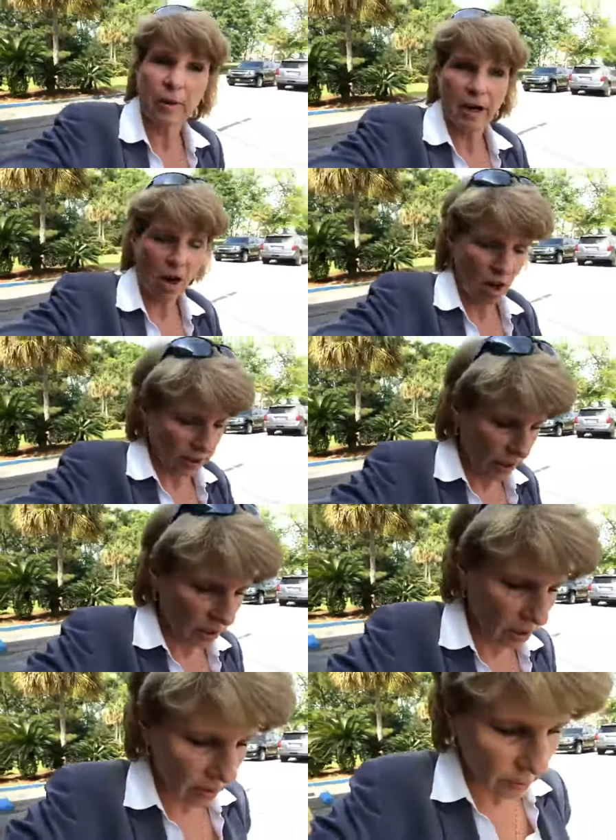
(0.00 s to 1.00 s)
you about all day
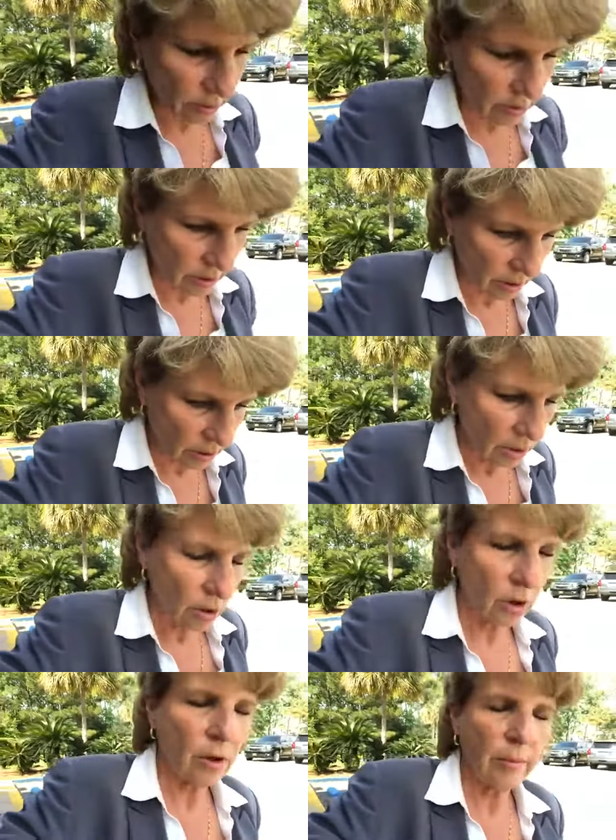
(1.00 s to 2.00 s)
long. That was uh,
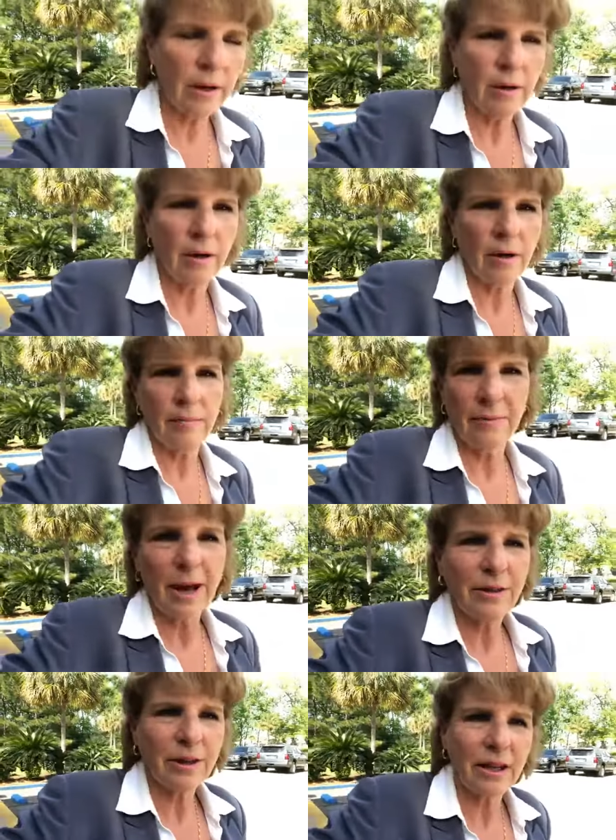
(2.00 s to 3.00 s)
Colonel uh,
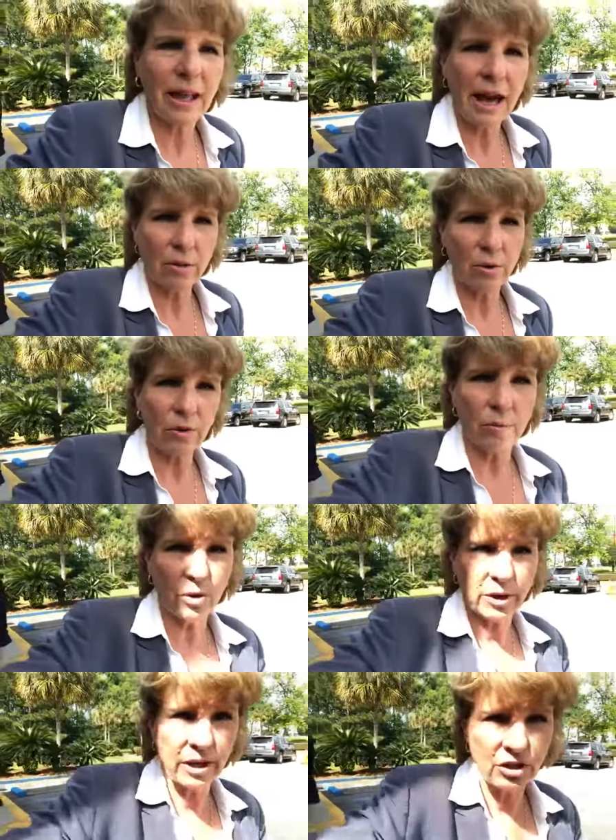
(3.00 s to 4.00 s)
Anthony Lowry with the
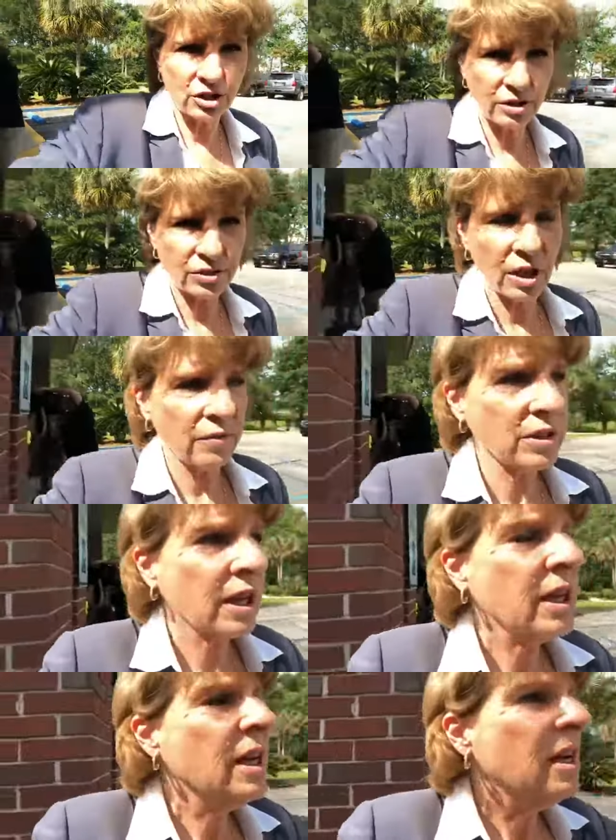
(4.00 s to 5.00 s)
Baldwin County Sheriff's Office.
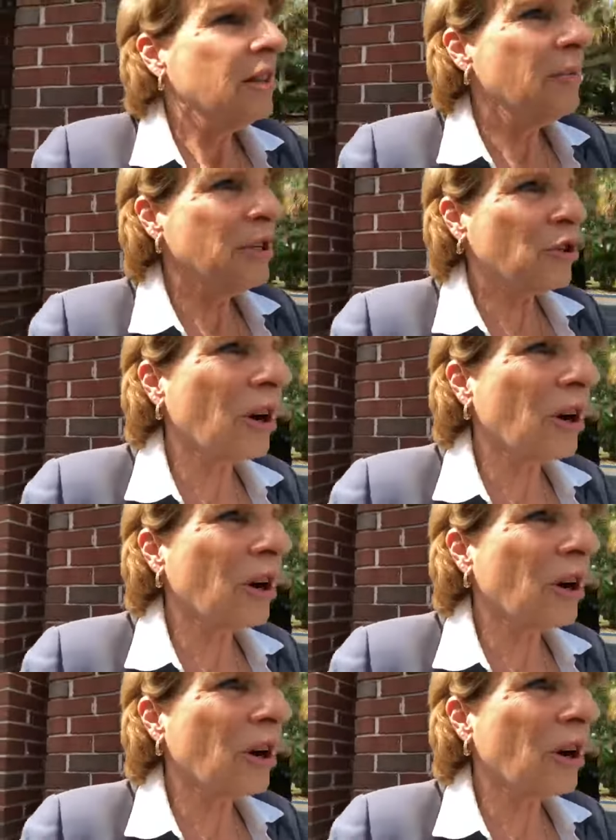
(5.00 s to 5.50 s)
The Major